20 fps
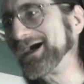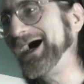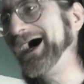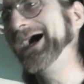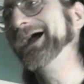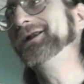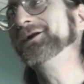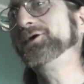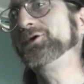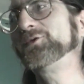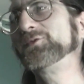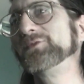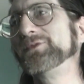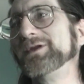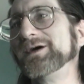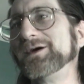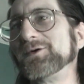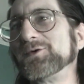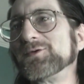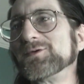I don't
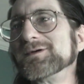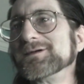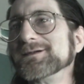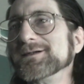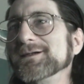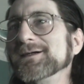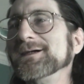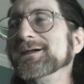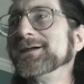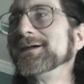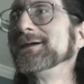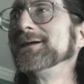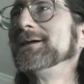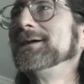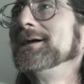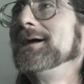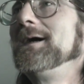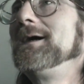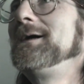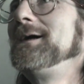know.
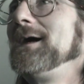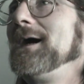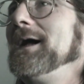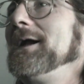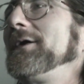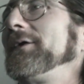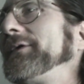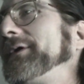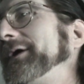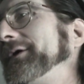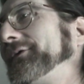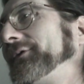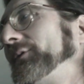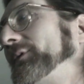I don't think it's a